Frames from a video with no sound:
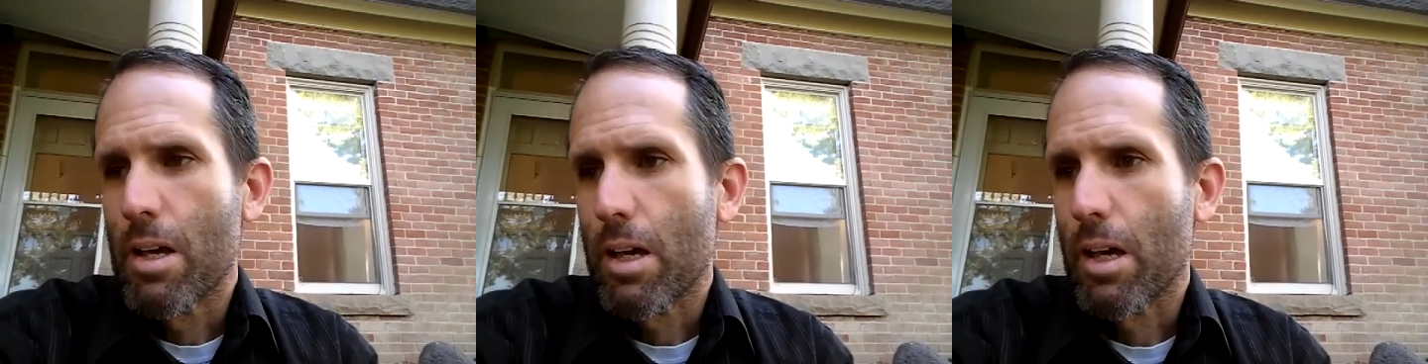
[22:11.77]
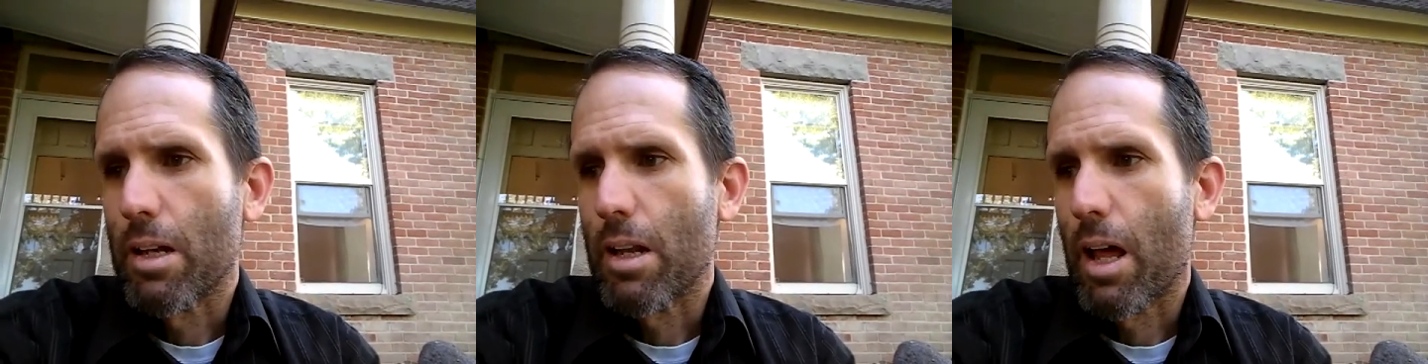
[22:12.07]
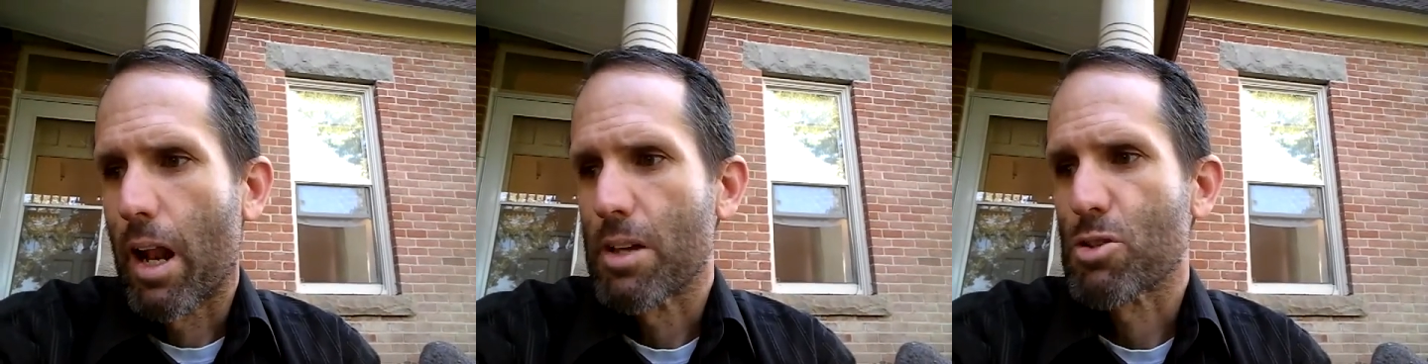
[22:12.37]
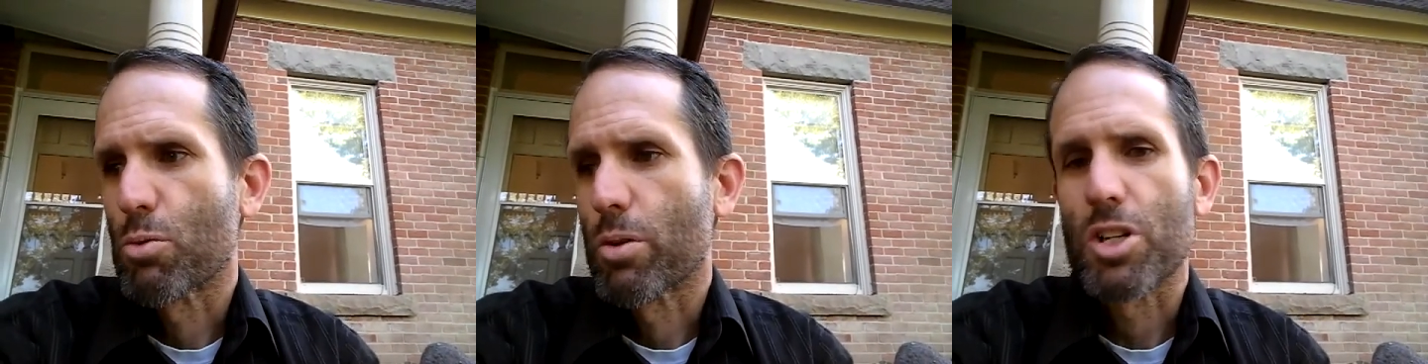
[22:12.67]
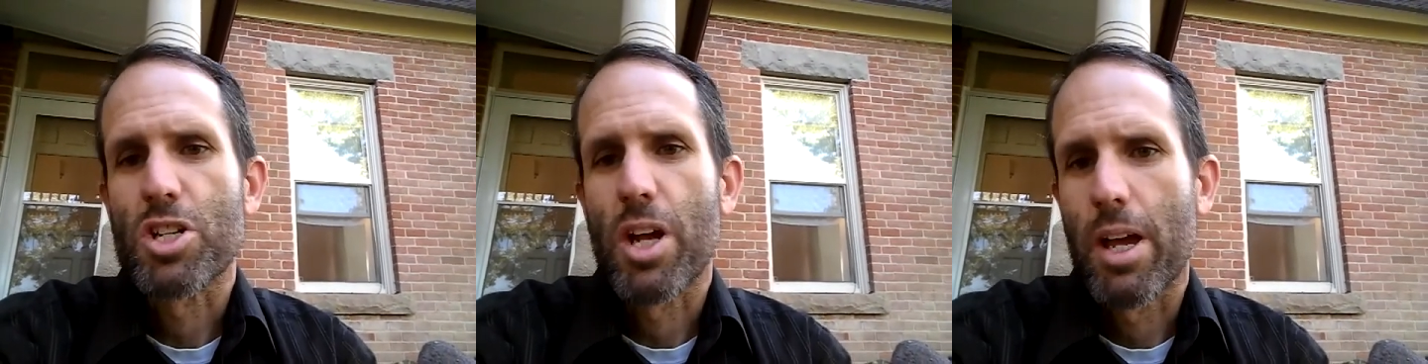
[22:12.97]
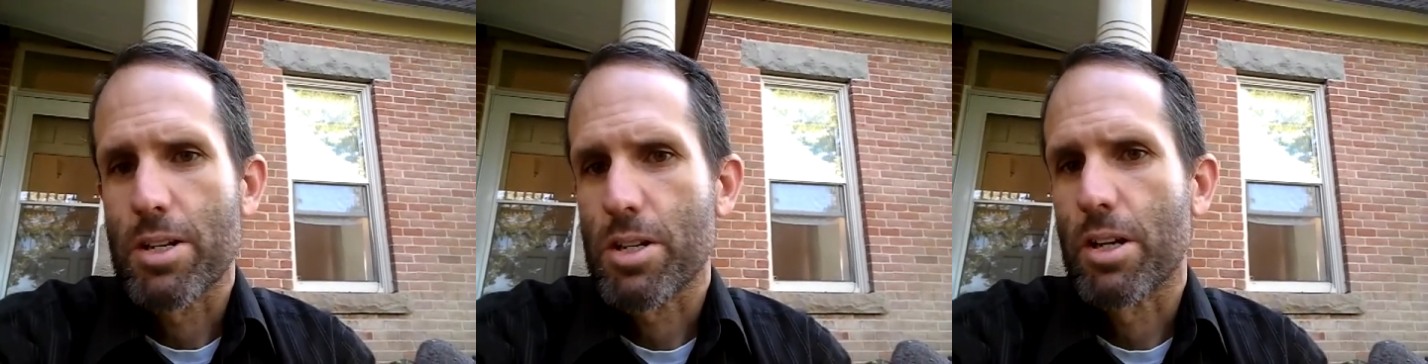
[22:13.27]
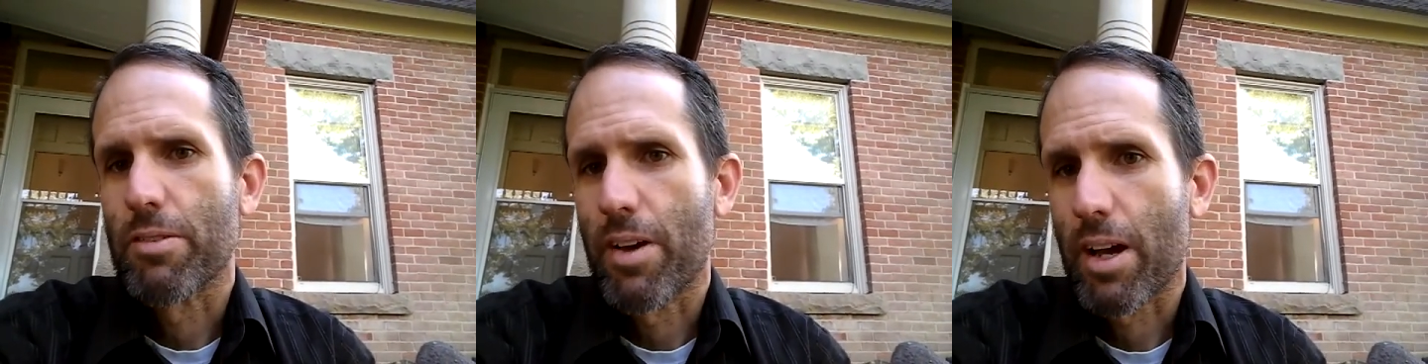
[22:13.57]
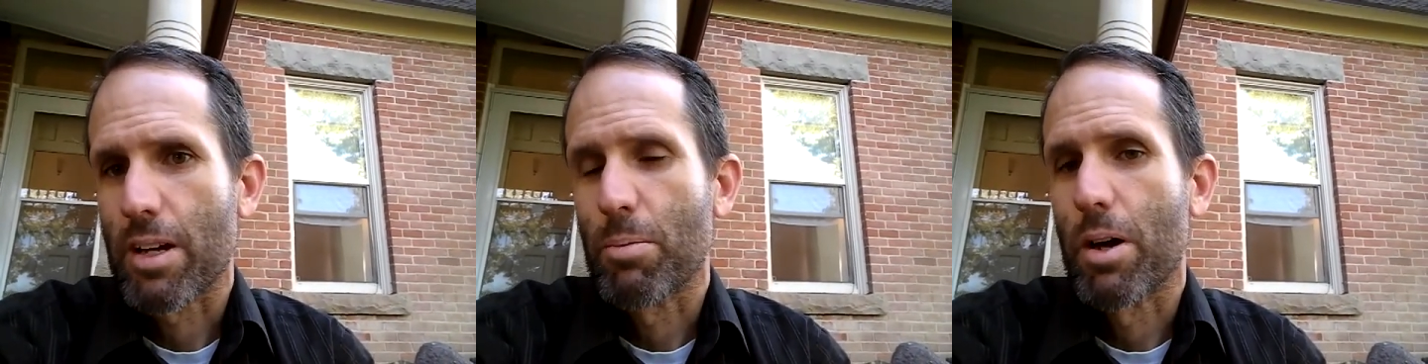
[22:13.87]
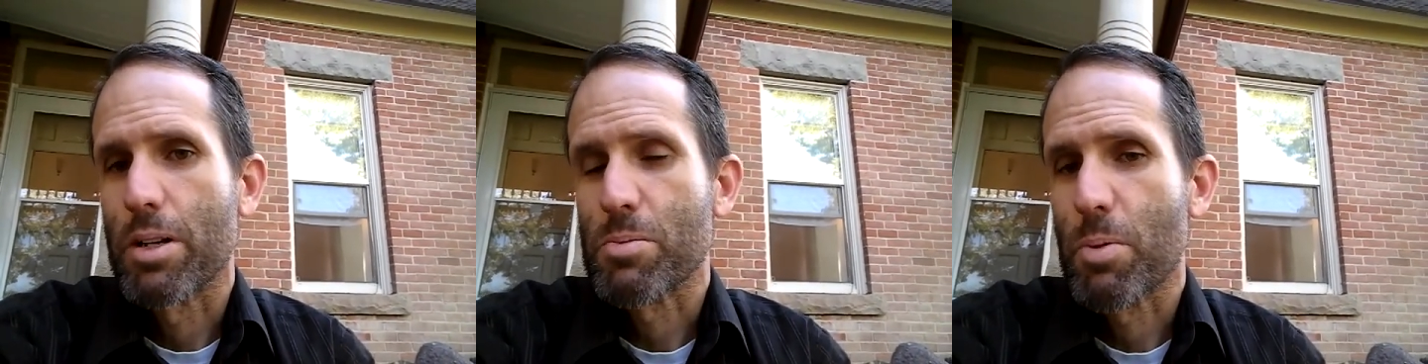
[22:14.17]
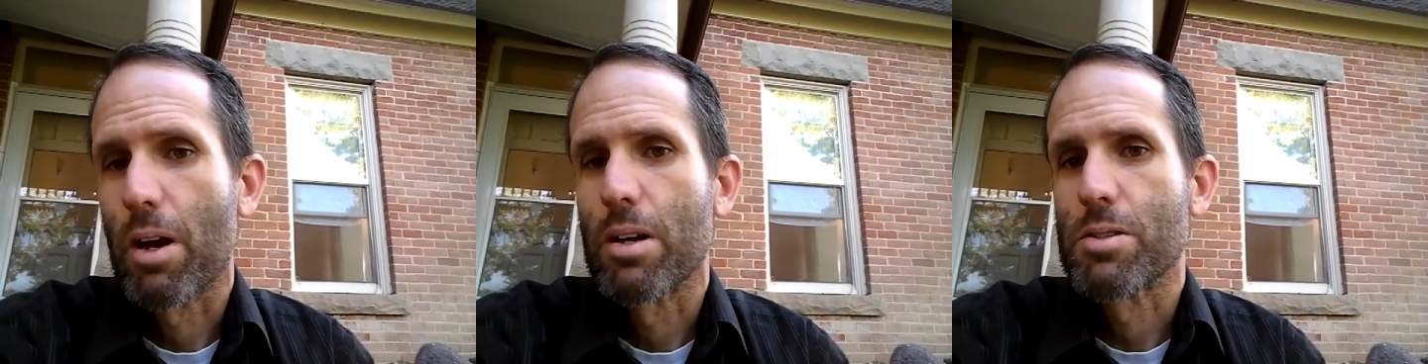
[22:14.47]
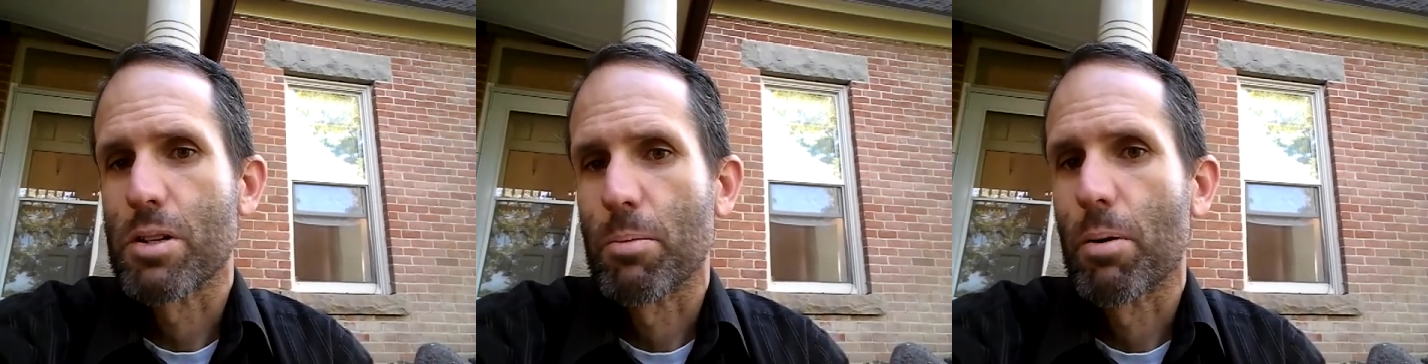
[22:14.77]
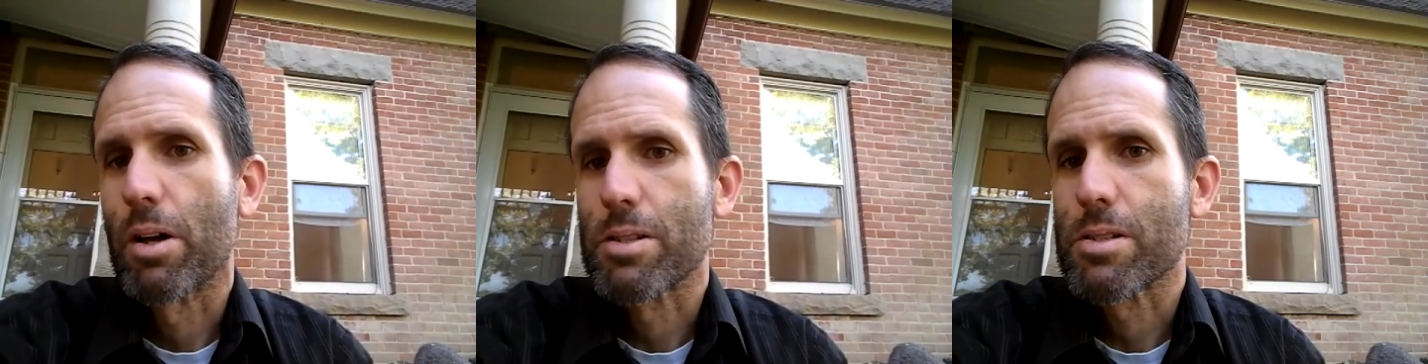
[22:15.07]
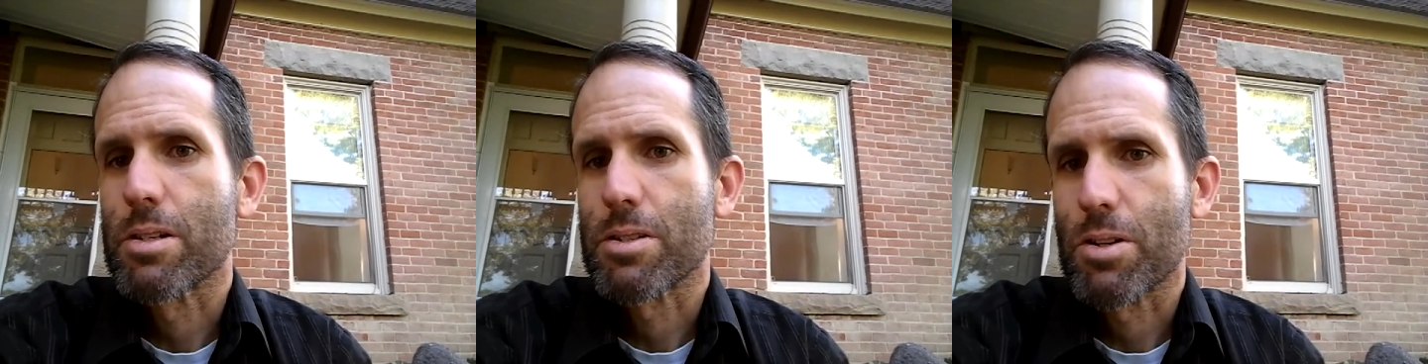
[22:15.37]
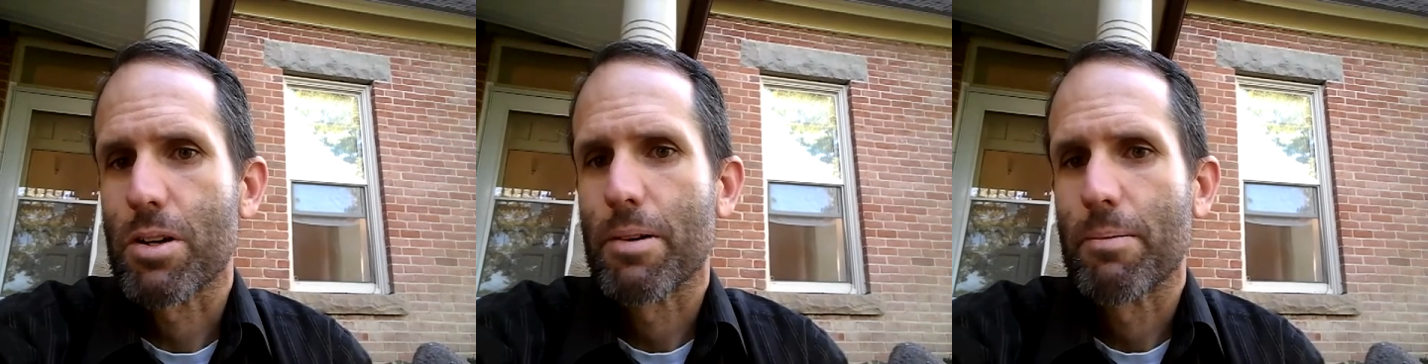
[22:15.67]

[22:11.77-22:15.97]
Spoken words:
it has a real changing effect upon his parents and upon his sister.